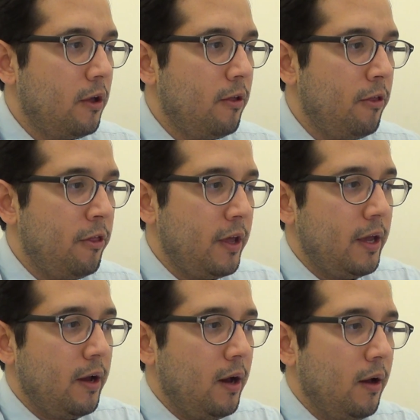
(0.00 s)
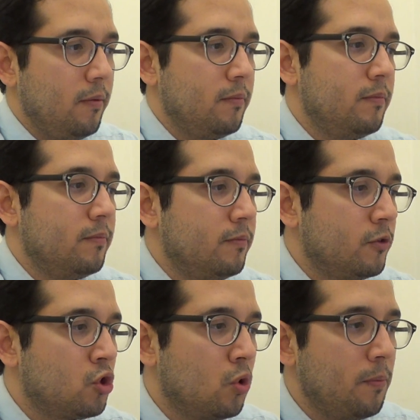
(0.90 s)
the
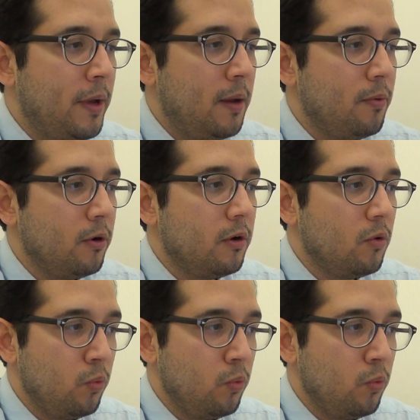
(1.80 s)
short paper